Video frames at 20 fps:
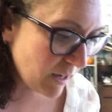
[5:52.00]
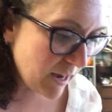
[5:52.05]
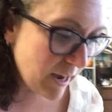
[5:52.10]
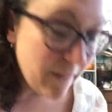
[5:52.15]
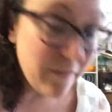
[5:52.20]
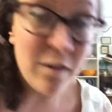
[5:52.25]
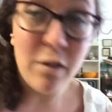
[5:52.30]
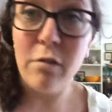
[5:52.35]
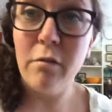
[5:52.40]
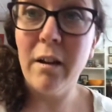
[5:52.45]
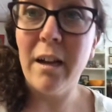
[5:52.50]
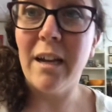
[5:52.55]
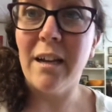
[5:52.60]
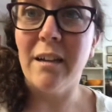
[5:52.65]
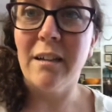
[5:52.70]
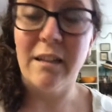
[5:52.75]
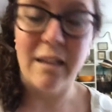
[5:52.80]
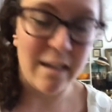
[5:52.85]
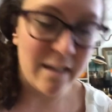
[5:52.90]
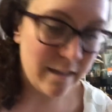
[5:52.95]
And they're
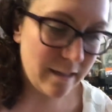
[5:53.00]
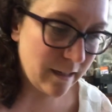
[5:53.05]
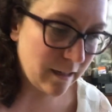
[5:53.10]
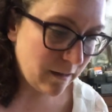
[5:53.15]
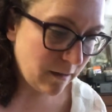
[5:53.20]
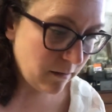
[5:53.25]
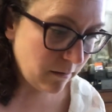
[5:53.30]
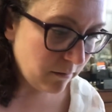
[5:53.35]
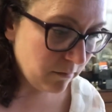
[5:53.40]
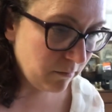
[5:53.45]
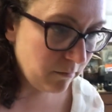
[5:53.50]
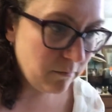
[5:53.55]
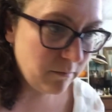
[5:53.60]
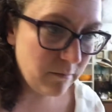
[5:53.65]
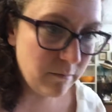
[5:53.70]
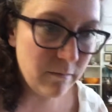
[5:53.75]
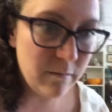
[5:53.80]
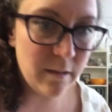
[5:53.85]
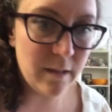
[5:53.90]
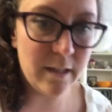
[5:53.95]
great classic little
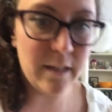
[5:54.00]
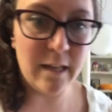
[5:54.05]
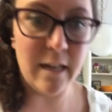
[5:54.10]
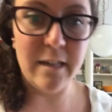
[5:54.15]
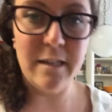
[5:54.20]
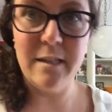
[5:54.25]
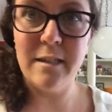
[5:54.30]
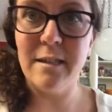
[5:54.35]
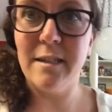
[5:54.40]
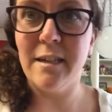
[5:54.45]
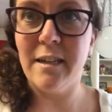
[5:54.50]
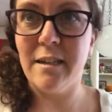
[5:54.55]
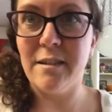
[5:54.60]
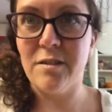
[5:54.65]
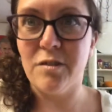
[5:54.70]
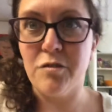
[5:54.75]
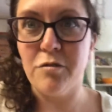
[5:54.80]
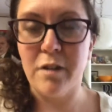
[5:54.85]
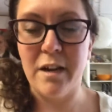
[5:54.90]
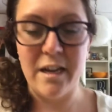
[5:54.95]
sets. And
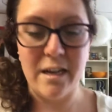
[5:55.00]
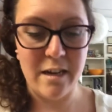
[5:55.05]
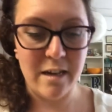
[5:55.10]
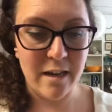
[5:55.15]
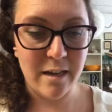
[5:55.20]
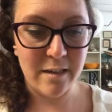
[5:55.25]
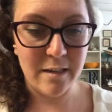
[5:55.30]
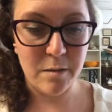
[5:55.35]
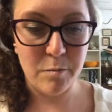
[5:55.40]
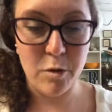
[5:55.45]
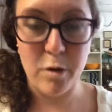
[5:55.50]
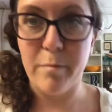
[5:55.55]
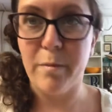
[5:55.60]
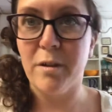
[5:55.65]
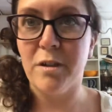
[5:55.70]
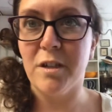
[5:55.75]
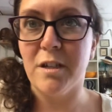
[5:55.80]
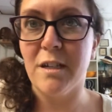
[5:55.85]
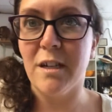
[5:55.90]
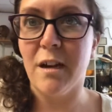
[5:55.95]
today's a train day because I bought a
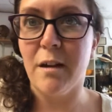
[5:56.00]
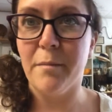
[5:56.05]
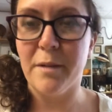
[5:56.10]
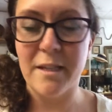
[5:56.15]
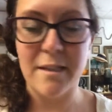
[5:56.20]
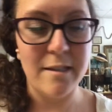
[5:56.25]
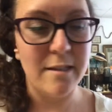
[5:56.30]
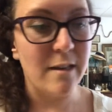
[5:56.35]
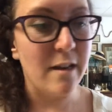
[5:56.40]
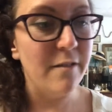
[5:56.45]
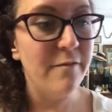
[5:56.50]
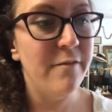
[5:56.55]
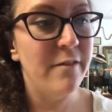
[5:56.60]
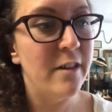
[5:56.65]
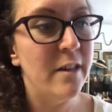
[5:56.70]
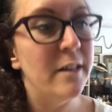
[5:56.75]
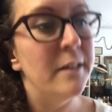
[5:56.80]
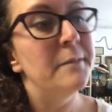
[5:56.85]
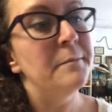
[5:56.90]
bunch of Thomas stuff.